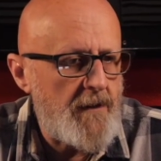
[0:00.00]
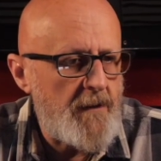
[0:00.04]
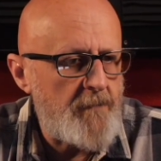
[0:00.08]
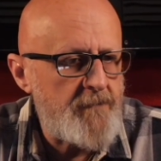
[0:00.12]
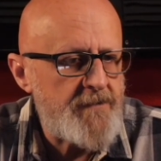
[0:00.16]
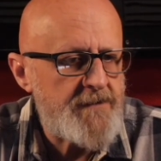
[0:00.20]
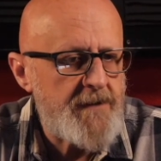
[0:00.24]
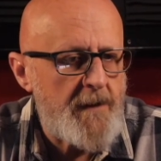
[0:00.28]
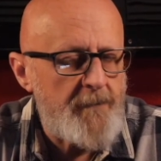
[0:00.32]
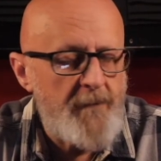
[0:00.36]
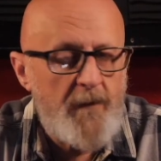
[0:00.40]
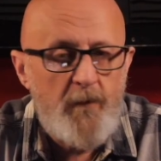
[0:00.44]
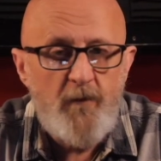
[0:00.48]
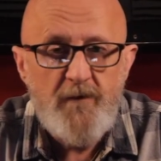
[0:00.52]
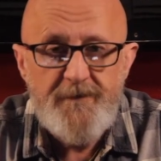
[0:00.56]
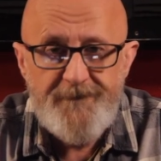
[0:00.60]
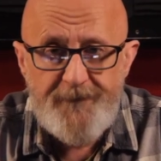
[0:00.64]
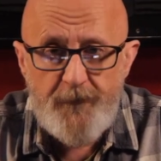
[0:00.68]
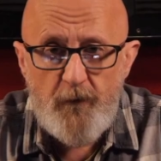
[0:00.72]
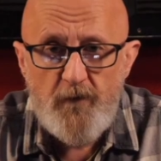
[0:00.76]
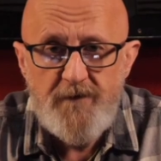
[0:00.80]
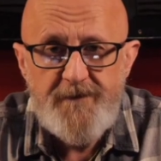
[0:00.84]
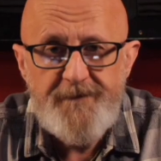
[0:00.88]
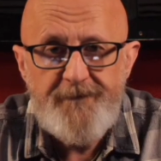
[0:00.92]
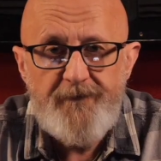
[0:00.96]
sent me was
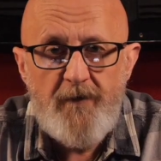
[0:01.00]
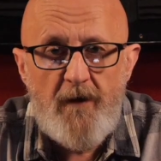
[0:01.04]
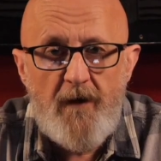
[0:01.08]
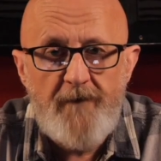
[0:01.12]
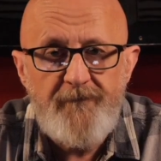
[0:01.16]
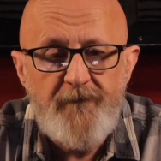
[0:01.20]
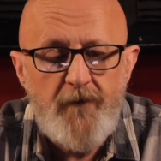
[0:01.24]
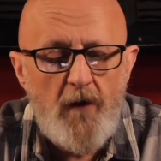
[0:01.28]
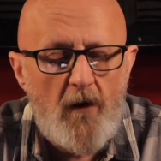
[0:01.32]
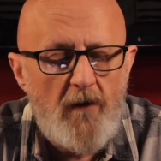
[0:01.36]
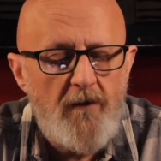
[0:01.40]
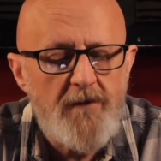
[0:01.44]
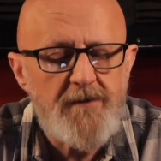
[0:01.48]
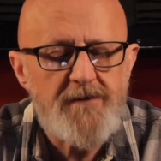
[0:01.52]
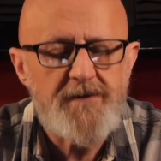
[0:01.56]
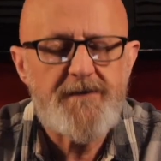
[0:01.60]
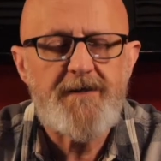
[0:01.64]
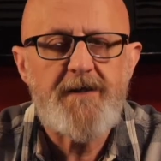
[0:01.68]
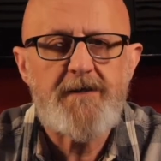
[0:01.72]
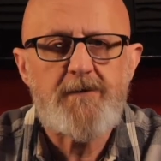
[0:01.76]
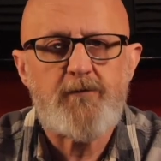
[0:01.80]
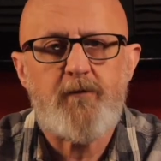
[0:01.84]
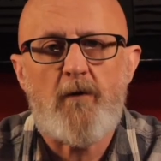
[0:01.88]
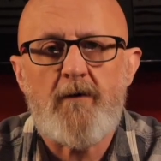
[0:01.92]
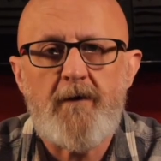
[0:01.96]
$45.
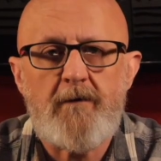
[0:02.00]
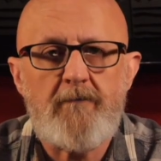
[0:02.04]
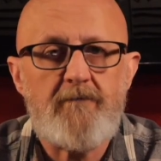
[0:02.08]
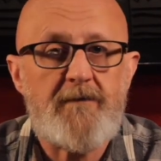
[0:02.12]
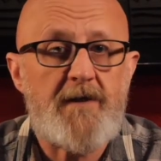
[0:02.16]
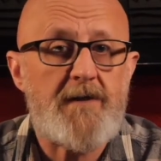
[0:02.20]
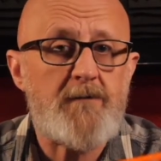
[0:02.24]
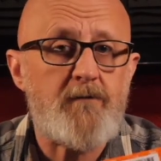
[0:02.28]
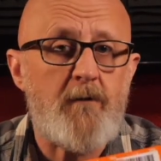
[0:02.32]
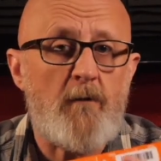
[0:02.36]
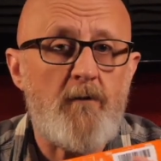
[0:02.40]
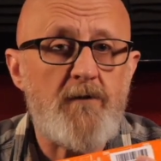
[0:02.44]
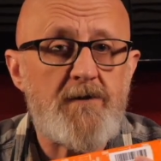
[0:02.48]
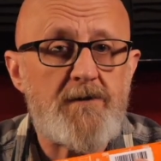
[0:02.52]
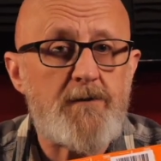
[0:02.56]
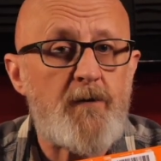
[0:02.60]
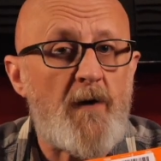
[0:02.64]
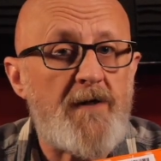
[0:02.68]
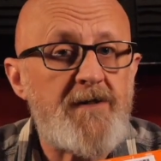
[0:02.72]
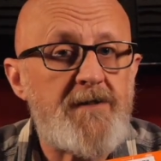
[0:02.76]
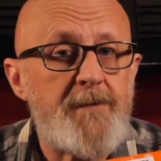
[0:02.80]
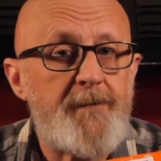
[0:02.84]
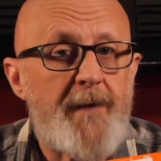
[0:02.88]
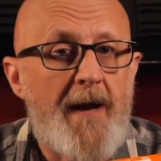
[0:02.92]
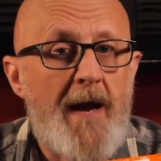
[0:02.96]
This one was
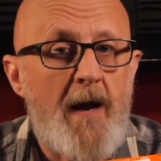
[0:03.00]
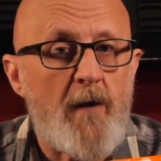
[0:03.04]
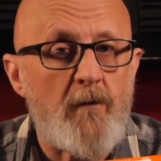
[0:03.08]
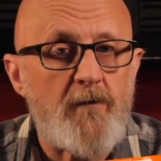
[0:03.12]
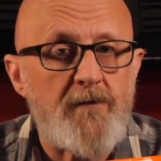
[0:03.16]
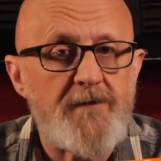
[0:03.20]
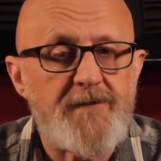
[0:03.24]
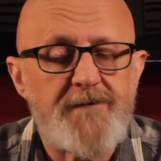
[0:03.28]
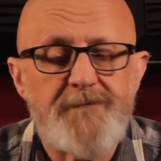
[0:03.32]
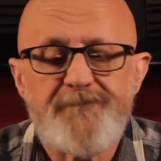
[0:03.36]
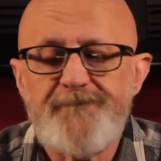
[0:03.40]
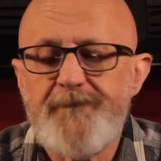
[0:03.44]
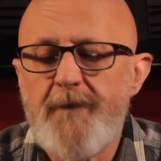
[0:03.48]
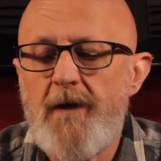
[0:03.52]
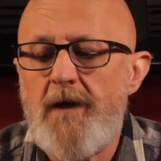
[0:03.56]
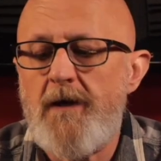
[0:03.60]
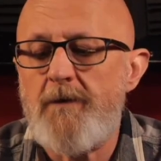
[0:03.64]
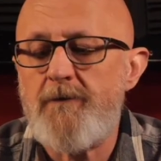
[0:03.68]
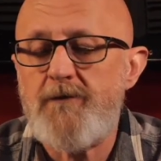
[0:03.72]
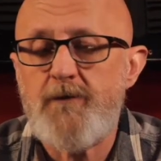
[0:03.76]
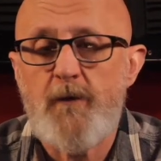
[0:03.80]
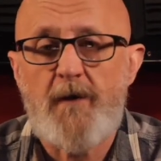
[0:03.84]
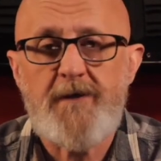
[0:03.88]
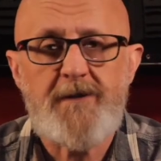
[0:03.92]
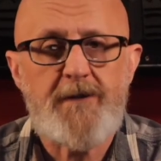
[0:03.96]

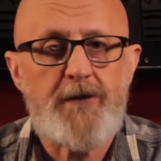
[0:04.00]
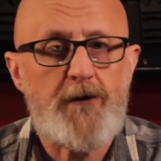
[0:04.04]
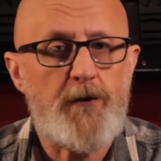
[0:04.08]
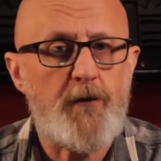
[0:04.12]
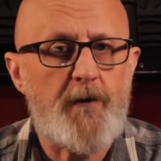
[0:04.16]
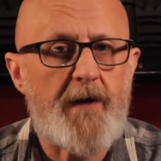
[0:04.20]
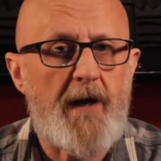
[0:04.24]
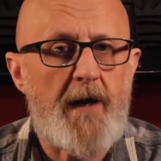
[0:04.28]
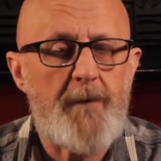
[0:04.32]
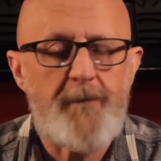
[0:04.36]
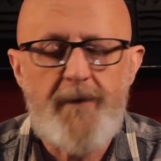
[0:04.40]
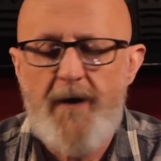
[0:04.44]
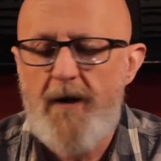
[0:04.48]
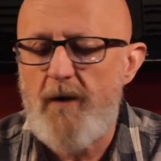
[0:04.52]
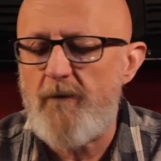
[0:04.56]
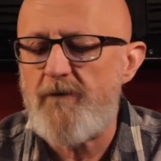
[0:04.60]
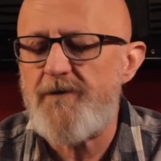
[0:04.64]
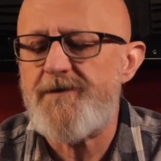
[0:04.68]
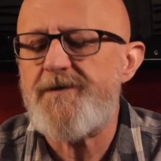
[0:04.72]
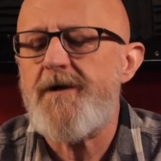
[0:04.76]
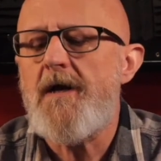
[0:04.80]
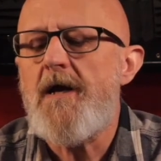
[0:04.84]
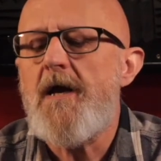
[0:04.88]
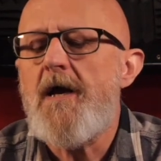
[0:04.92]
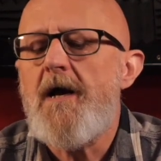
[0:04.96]
£20, 20 UK
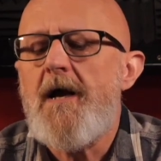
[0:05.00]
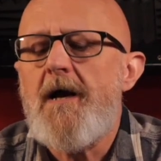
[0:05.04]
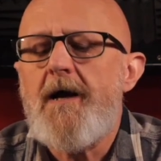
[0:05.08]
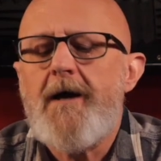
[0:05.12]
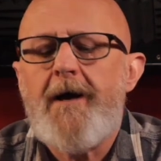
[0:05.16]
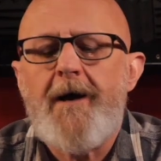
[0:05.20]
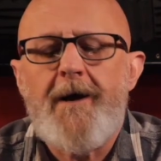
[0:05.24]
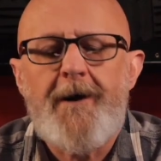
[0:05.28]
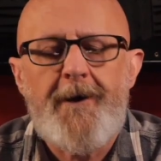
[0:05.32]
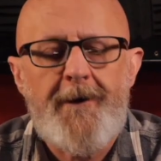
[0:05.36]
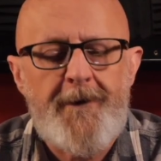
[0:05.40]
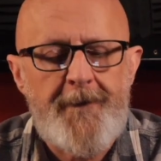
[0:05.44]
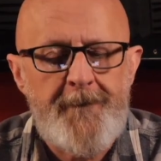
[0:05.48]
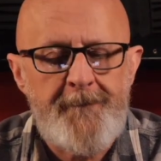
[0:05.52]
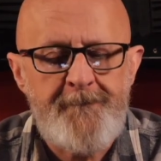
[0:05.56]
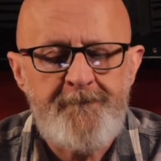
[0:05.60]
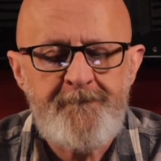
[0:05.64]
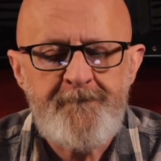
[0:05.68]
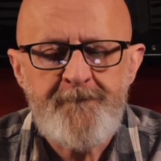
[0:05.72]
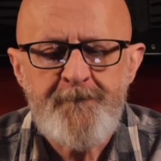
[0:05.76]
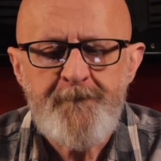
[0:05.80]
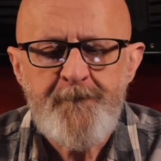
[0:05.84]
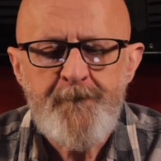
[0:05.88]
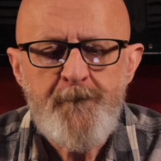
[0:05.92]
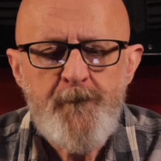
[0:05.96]
pounds.
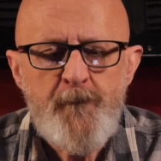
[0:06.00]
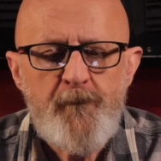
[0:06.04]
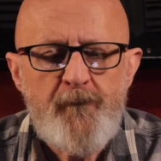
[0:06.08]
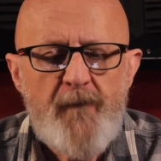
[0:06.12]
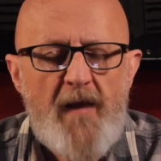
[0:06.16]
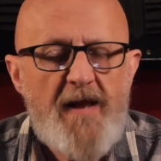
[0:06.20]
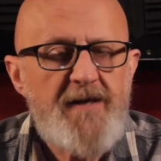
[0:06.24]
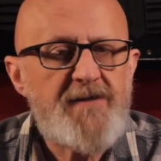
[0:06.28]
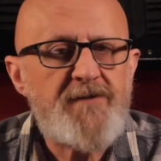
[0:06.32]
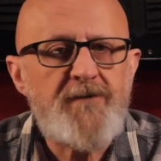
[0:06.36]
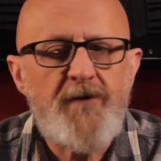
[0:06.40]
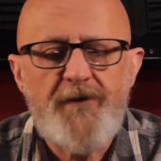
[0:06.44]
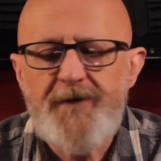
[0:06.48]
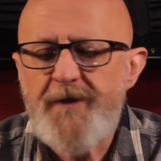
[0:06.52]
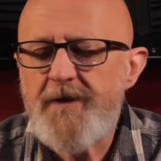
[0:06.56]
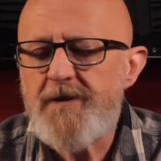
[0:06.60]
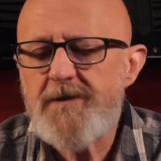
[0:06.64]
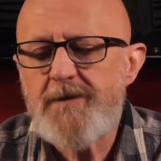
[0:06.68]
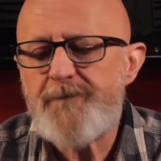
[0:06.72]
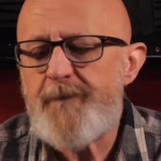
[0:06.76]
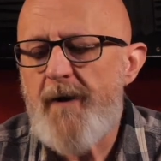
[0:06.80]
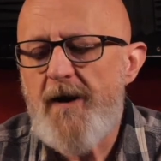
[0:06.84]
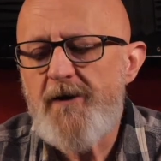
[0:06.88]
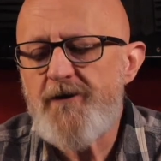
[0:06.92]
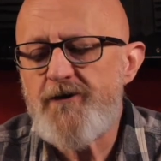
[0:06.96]
It's nothing
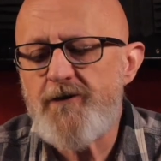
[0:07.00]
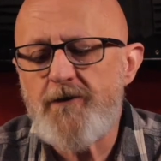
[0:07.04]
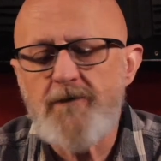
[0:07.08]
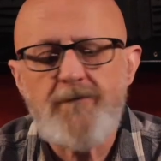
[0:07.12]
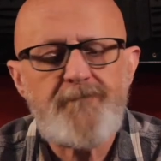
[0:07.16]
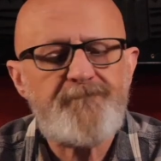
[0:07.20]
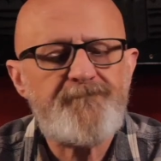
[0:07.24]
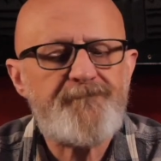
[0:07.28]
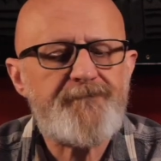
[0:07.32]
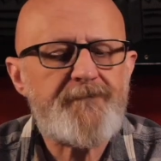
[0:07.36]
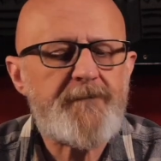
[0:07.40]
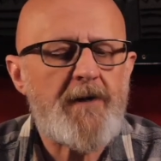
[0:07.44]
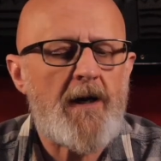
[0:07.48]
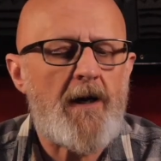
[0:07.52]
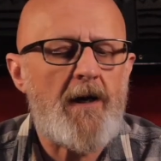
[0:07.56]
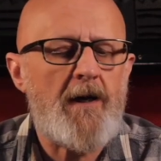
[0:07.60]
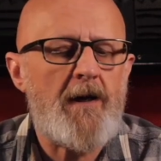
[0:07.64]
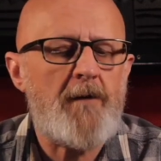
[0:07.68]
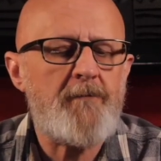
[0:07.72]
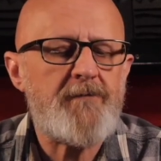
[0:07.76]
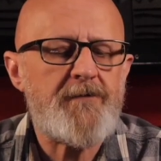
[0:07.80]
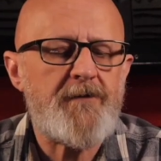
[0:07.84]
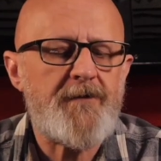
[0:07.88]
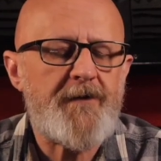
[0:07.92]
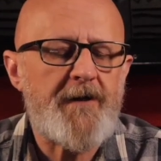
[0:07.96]
special.
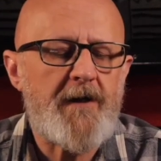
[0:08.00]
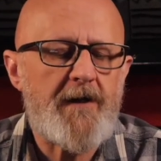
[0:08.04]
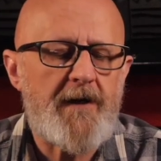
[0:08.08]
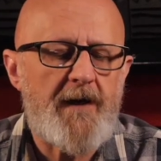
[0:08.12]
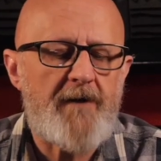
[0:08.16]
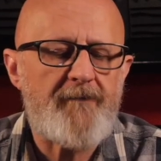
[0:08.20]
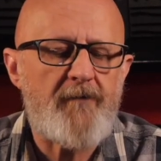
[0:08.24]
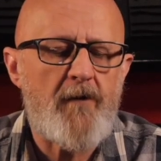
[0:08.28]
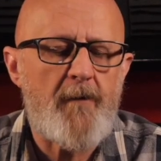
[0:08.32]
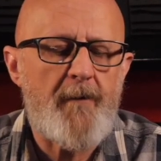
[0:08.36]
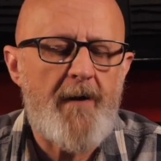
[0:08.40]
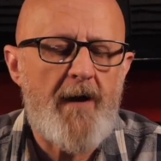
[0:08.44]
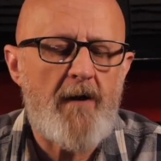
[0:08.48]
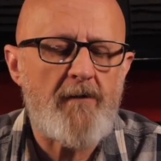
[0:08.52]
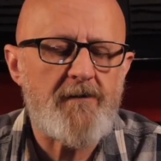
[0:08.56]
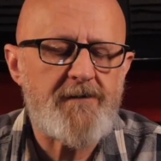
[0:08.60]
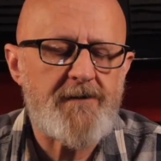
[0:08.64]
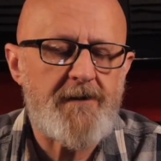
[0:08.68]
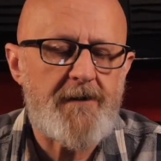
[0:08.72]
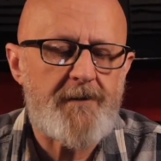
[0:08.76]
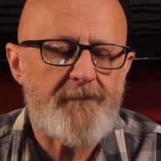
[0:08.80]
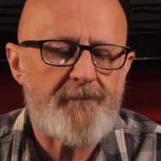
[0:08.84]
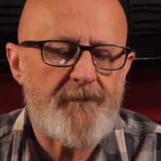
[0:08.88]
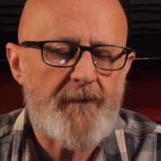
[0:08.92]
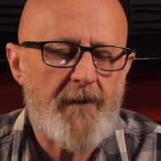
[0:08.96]
There's nothing clever about
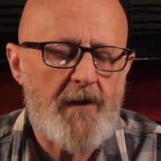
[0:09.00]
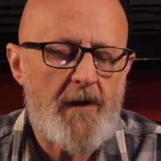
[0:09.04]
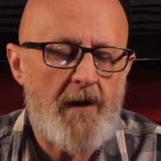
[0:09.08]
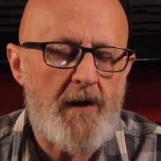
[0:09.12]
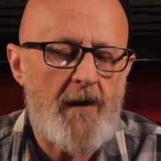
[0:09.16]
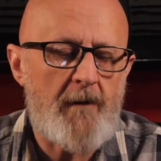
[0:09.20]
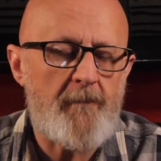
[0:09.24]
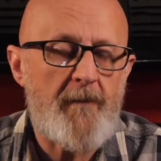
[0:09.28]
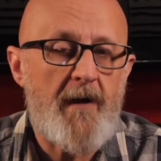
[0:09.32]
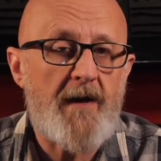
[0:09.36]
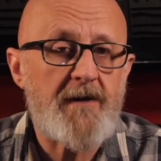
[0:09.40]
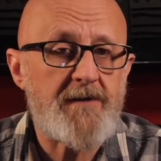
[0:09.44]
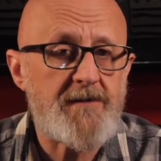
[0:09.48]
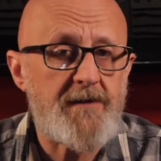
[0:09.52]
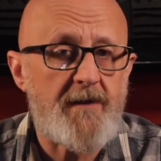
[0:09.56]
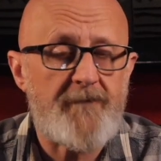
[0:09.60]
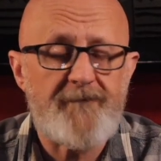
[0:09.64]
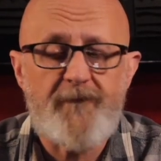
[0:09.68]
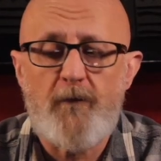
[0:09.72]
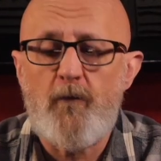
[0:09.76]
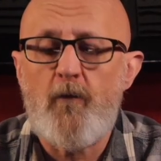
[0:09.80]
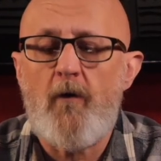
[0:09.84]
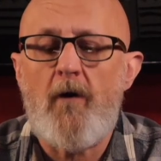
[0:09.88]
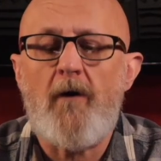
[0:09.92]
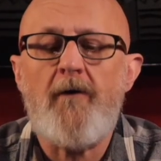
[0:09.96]
it, except
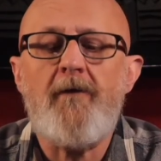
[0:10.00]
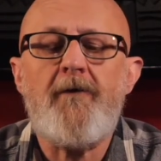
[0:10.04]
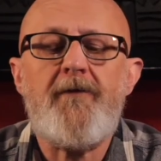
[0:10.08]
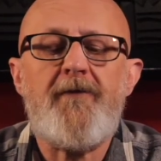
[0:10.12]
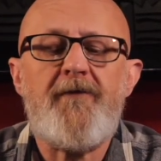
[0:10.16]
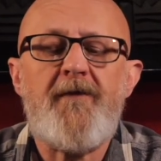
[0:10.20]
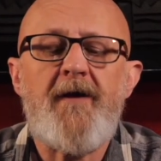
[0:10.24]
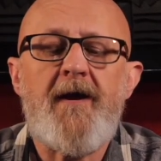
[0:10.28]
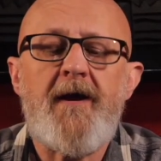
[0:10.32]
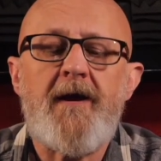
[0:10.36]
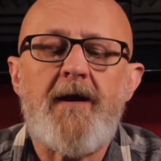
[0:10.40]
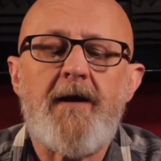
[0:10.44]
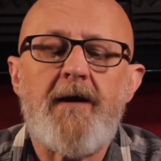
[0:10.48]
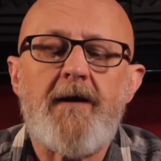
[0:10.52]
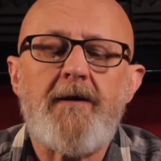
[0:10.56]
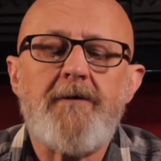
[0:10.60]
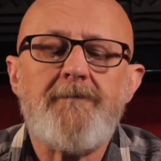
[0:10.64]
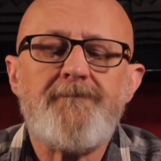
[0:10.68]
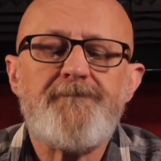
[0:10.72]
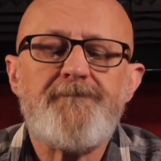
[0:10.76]
for one thing.